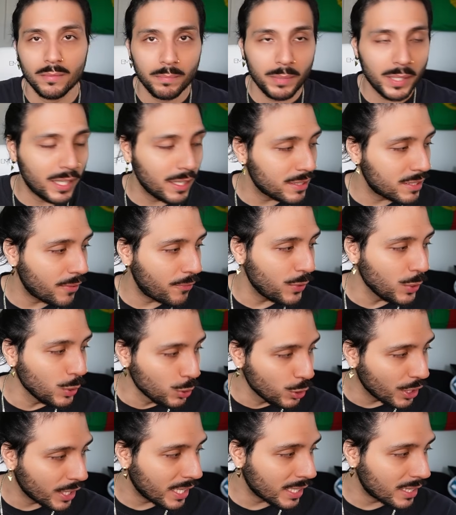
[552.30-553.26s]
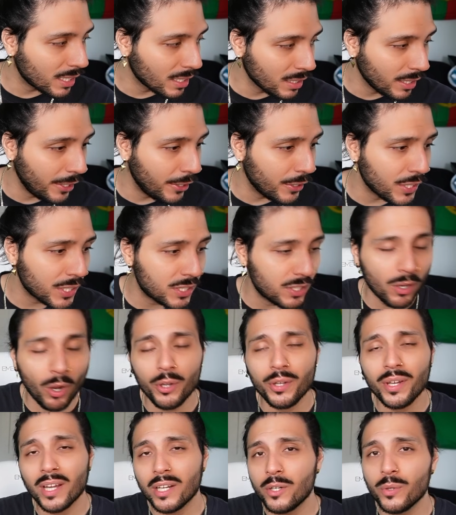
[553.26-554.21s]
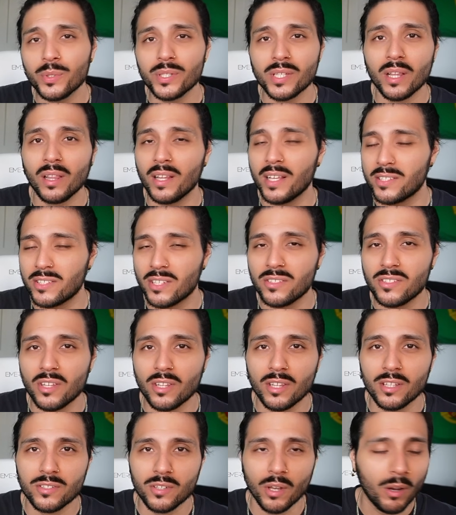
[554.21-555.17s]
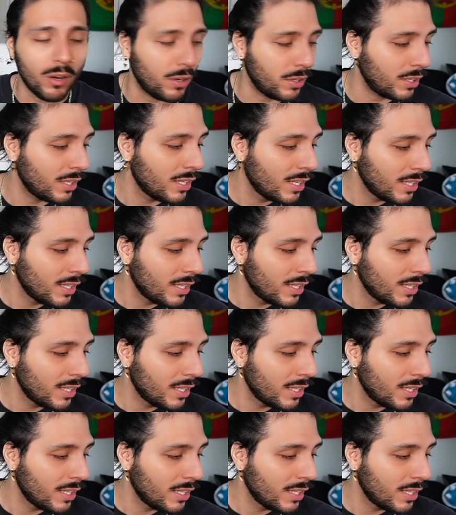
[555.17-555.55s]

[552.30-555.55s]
Because if you look at the lyrics, all you gotta do is listen to the song.